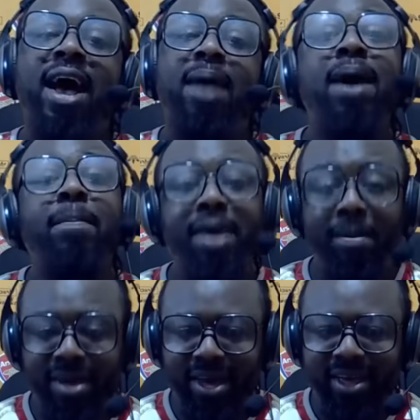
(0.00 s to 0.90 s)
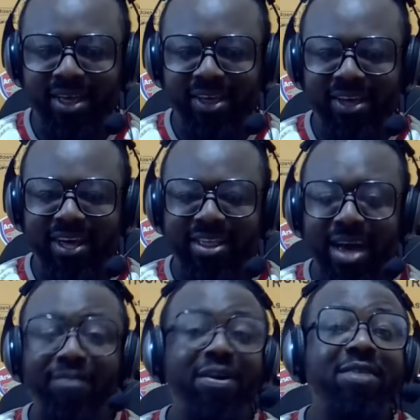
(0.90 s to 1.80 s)
I'm happy I'm here. You get,
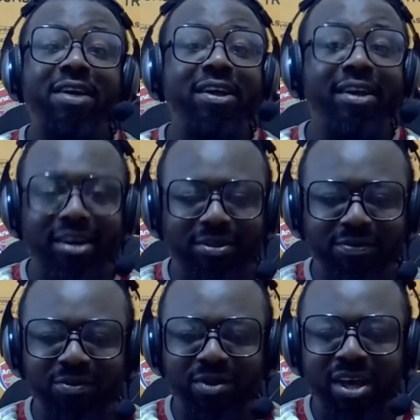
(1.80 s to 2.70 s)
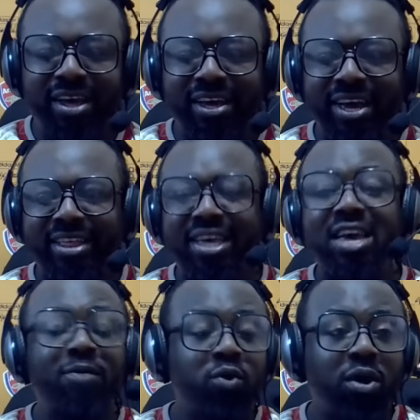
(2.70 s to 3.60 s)
I'm very, very grateful. You get,
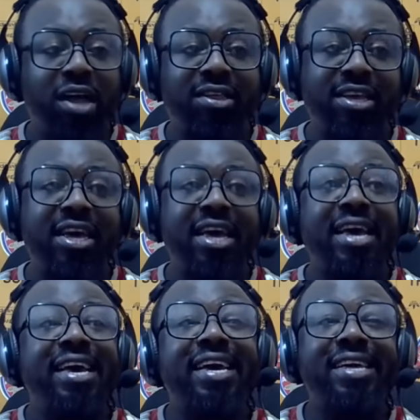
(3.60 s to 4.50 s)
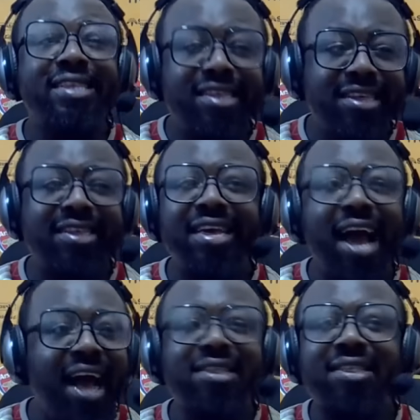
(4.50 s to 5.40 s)
even talk and say,
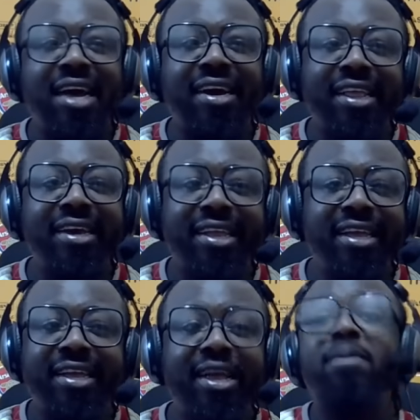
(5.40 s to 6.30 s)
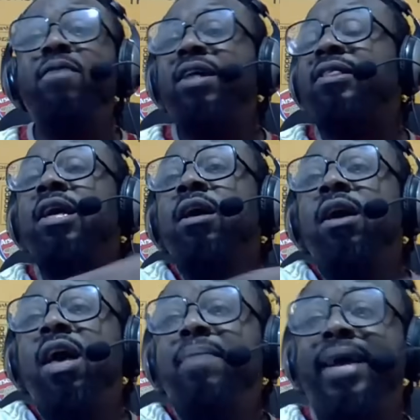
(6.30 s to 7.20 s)
say Arsenal really need them. In fact,
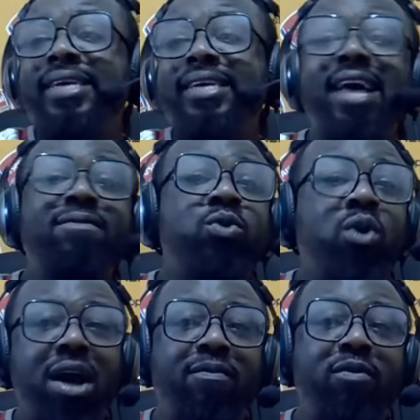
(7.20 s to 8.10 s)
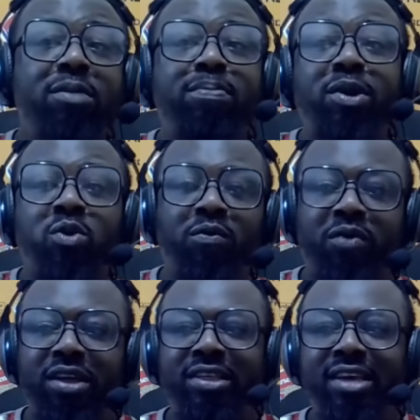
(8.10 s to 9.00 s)
I even talk for the press
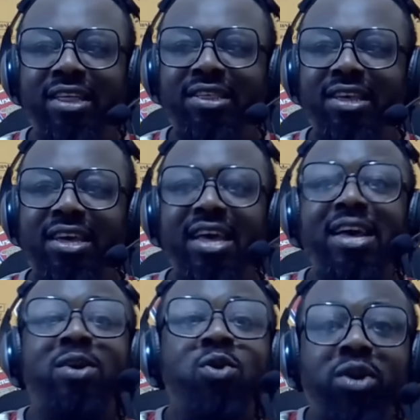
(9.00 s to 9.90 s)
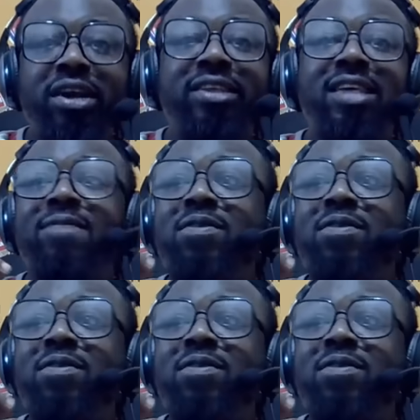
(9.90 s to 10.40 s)
conference. You get, say, you couldn't say